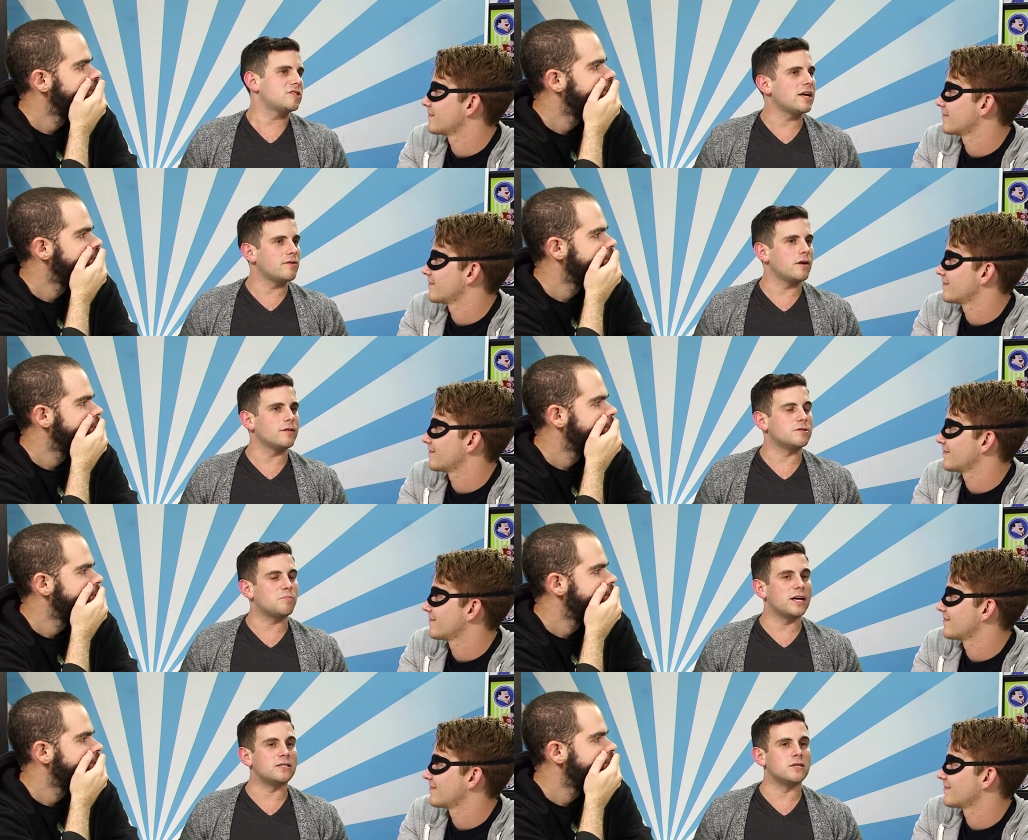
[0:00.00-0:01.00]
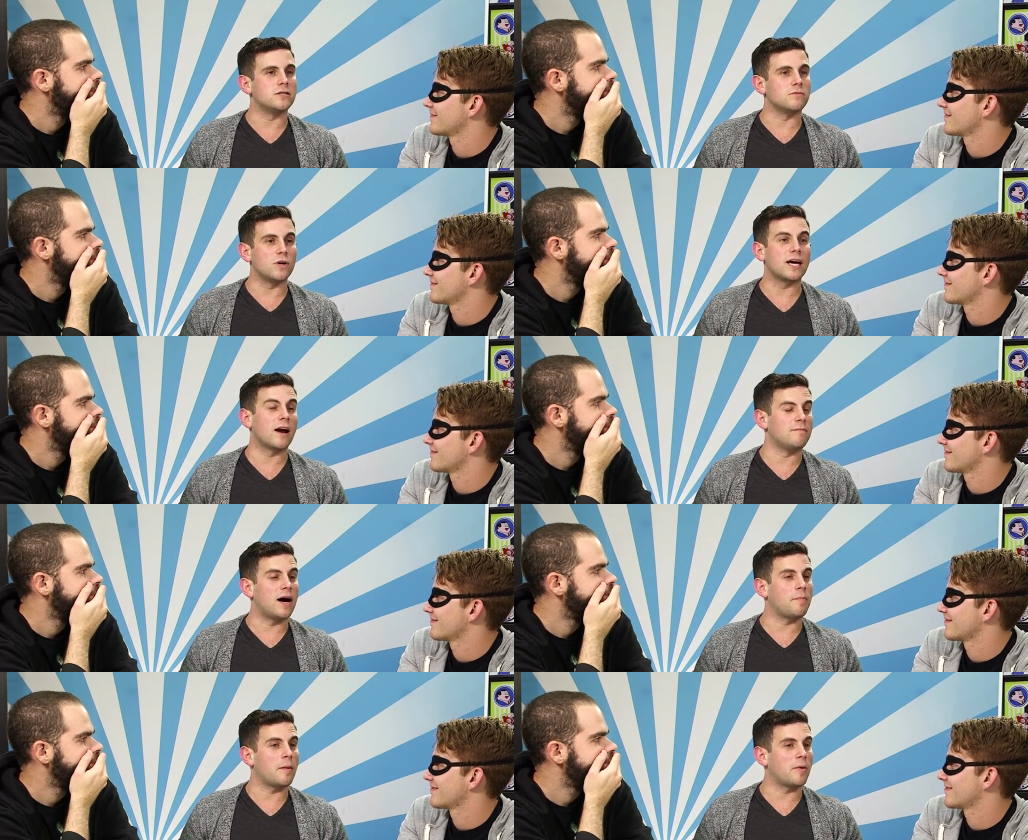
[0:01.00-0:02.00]
Speaker 1: saving all these places and we got to
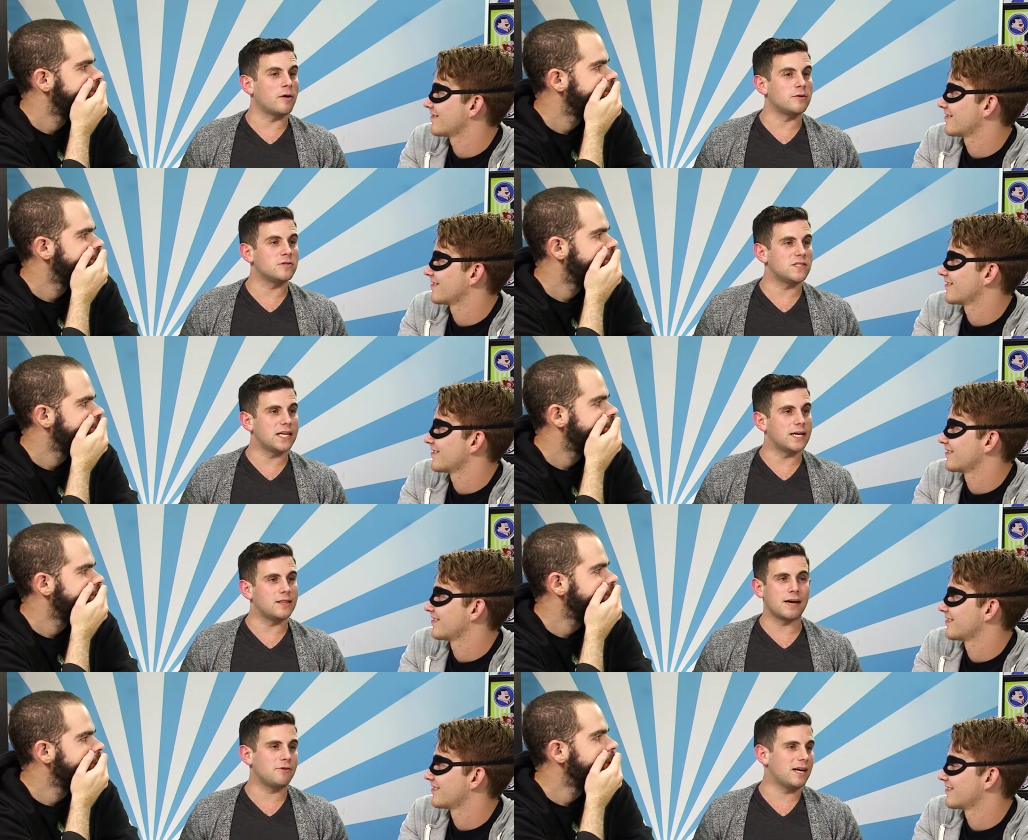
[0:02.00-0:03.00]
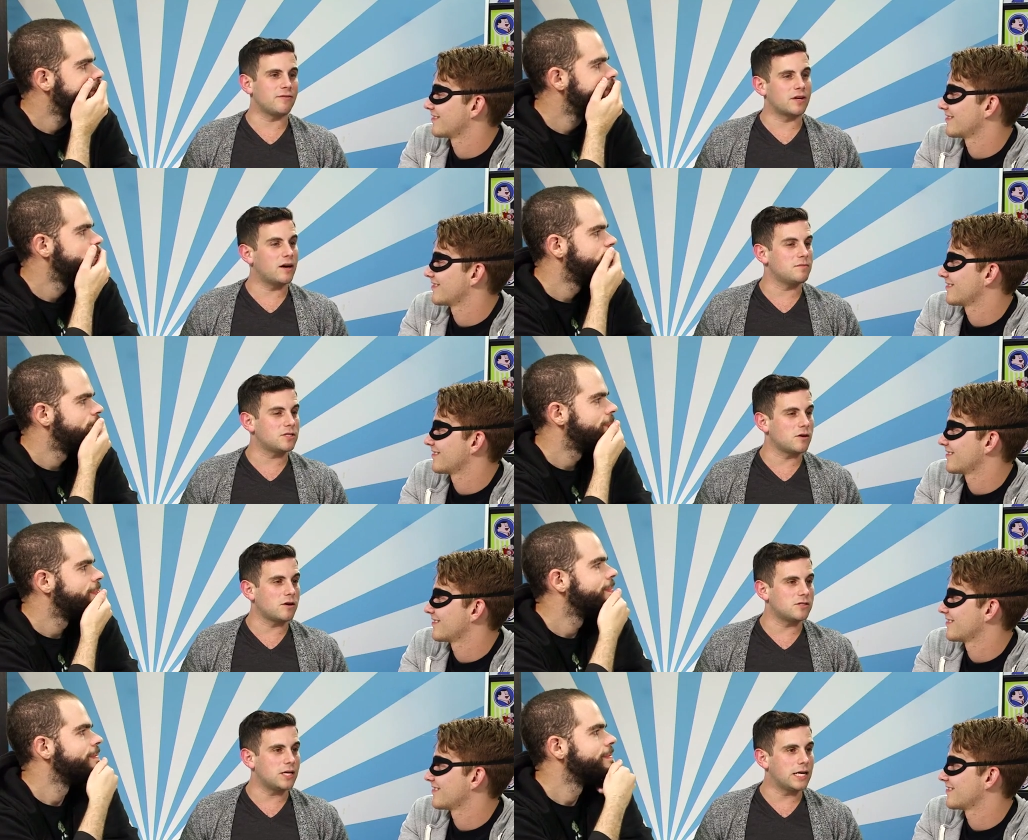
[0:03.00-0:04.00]
mop up our own city. They would yeah. never come to
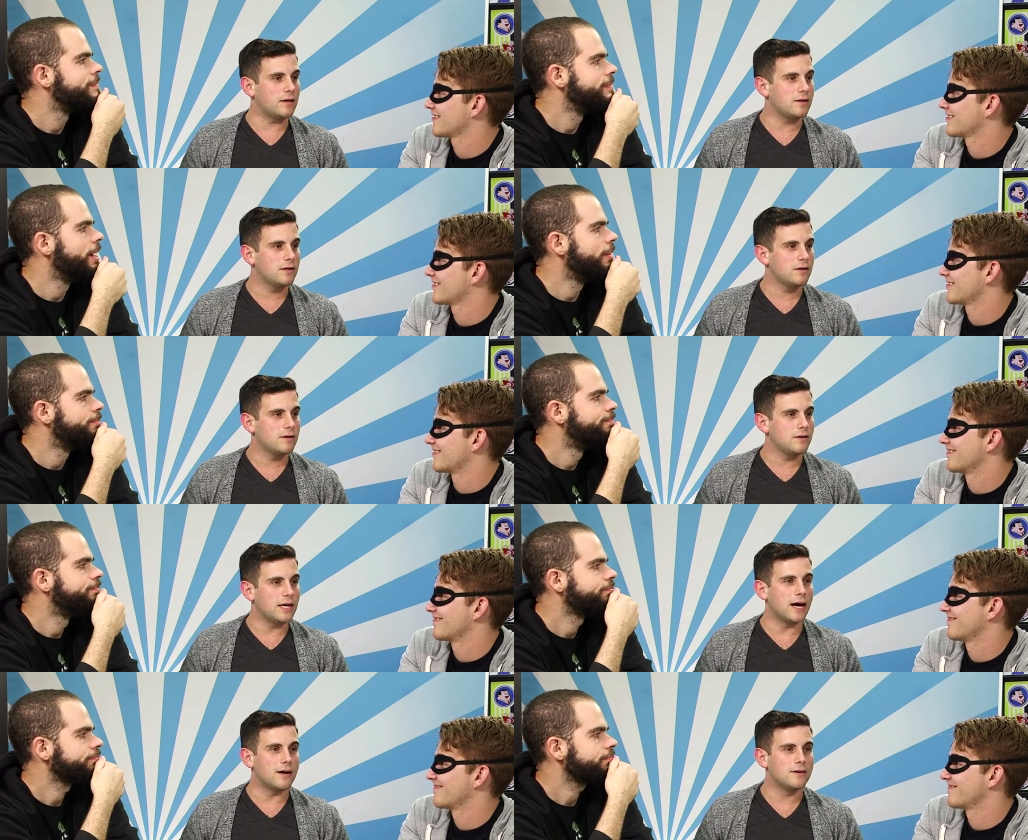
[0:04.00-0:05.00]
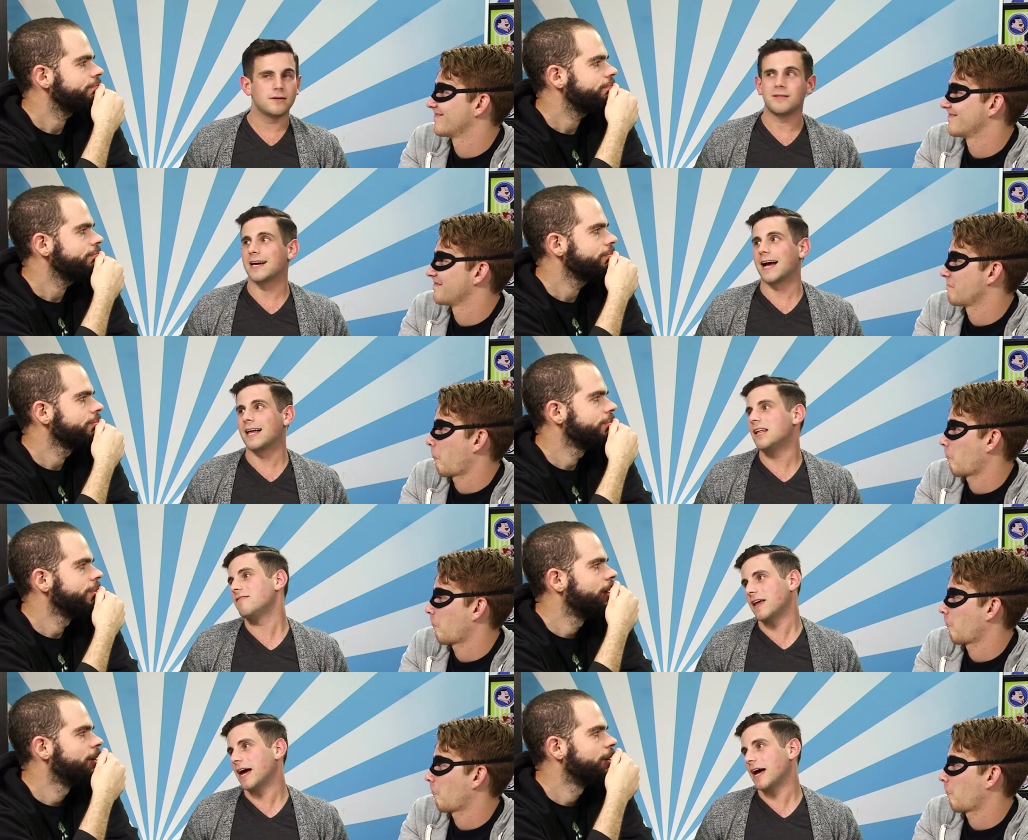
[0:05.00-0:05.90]
Star City. Yeah. Yeah. Like I love yeah.